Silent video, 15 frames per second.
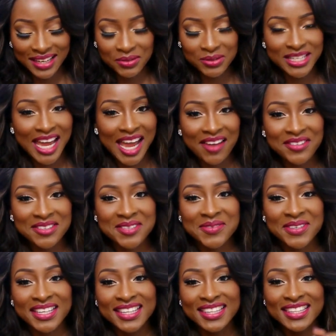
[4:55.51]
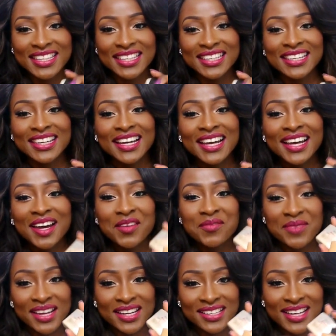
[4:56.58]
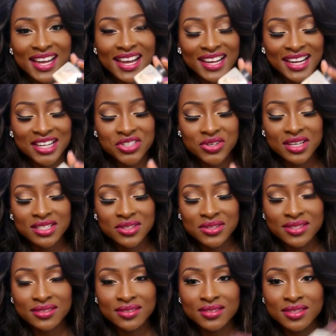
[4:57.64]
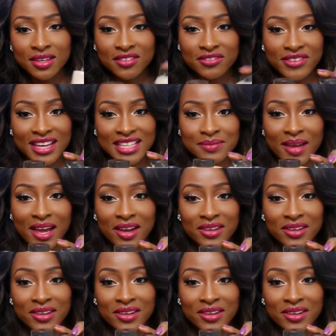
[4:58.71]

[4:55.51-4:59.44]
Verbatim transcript: It would have to be the Ben Nye translucent face